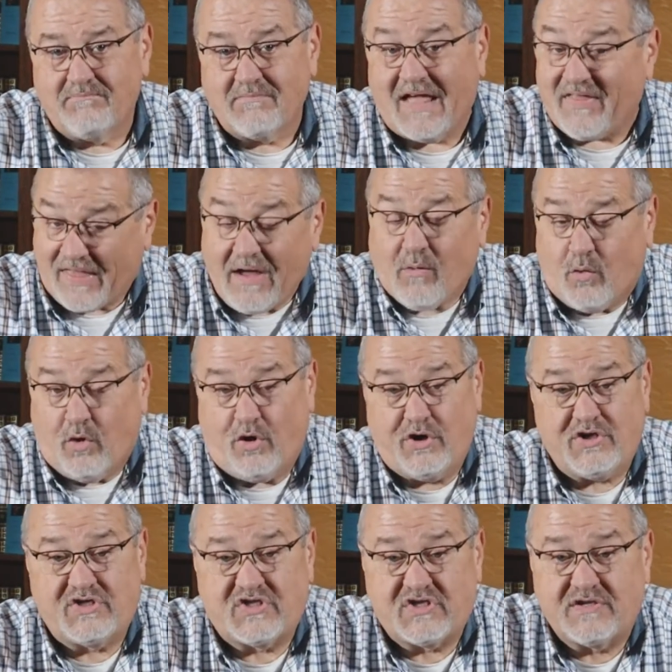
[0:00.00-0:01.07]
Now that
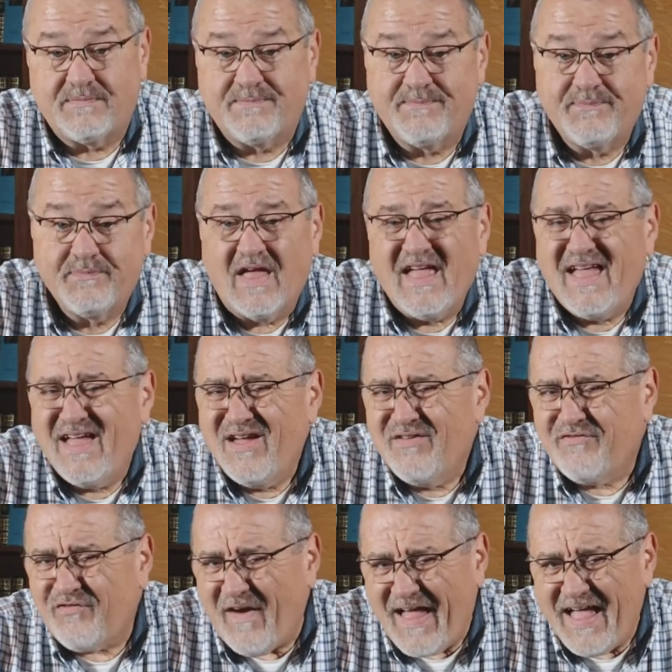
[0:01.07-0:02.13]
works.
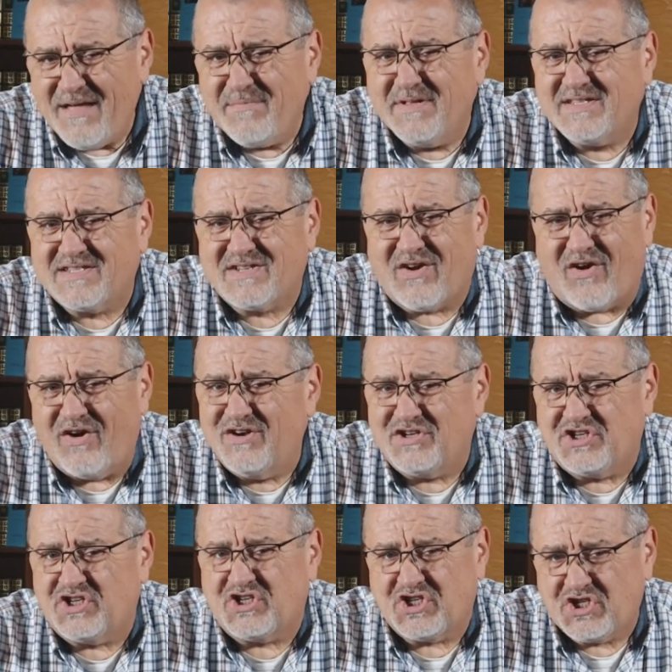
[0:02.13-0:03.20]
Fragments aren't
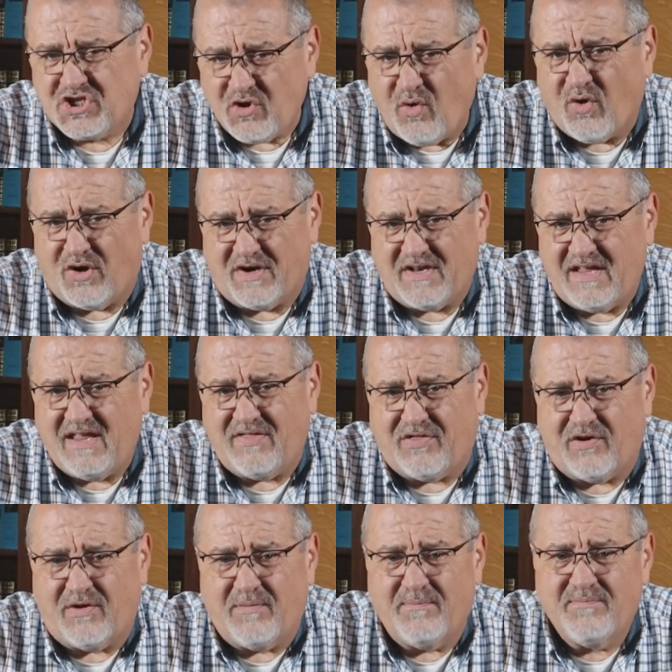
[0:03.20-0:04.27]
just short
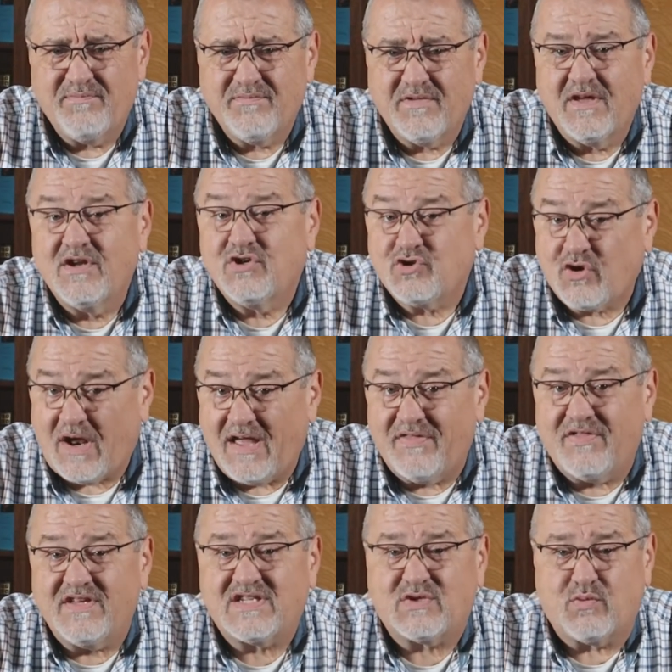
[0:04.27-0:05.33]
either. Try
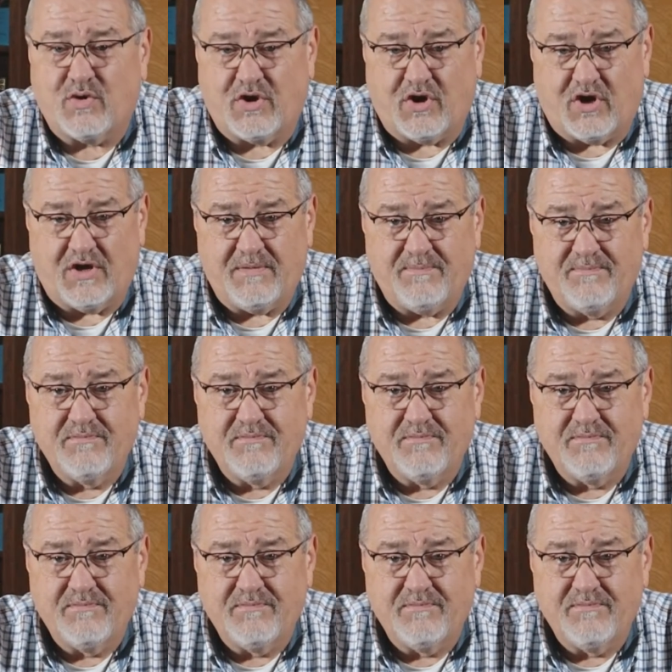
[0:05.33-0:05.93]
this one on.